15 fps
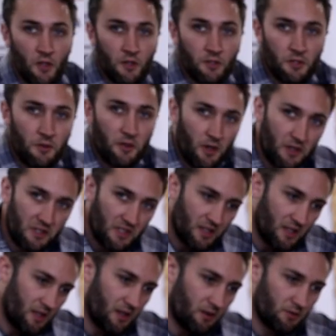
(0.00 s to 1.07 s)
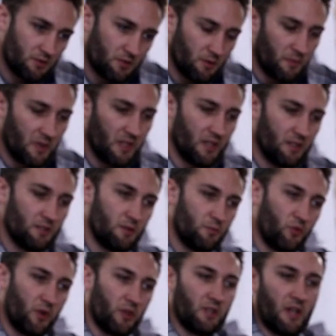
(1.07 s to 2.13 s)
So the idea here is to begin to
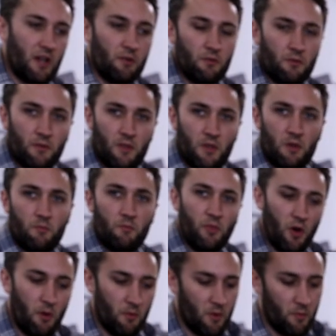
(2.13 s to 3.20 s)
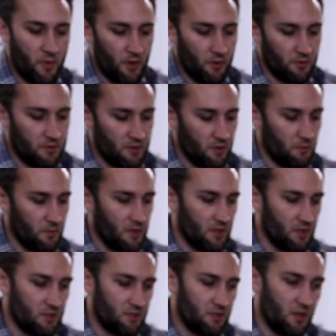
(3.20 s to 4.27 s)
bring down the bottom of the boat so that we
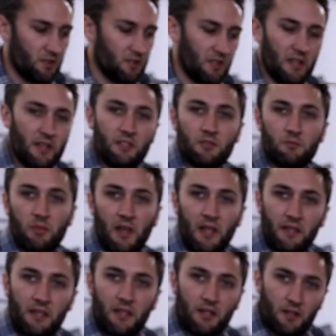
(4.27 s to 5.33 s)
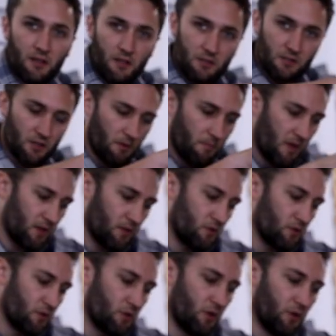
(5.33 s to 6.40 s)
can start to lay some plank in and it's going to make
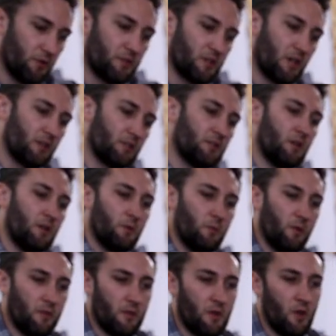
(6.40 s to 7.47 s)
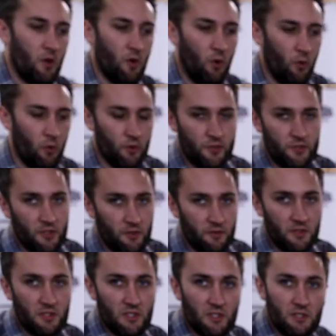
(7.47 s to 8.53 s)
good contact with all the
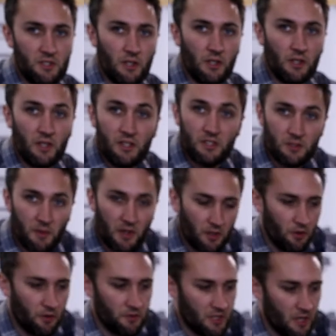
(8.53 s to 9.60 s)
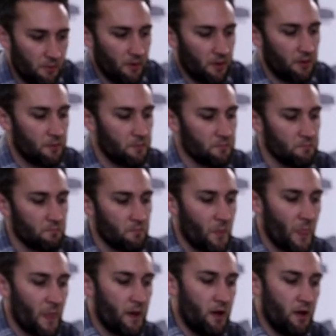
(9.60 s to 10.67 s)
surfaces that it needs to make contact with.
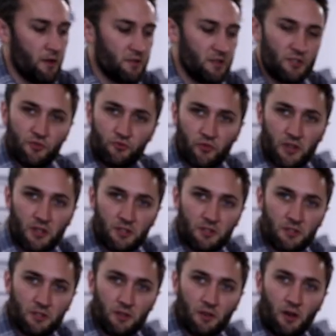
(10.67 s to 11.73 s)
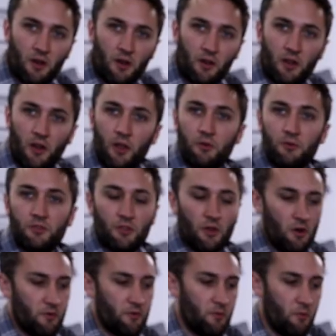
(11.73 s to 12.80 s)
Uh, these stringers are closed
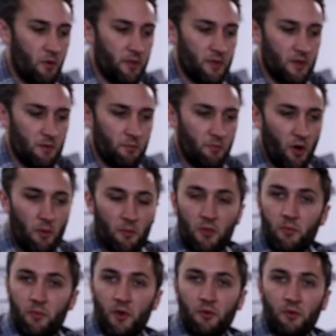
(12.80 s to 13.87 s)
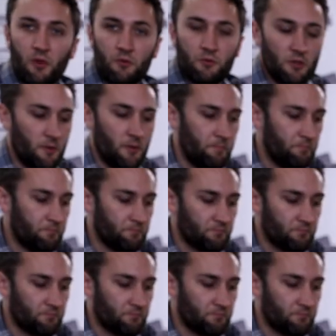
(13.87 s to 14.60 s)
off when the bottom of the boat goes on.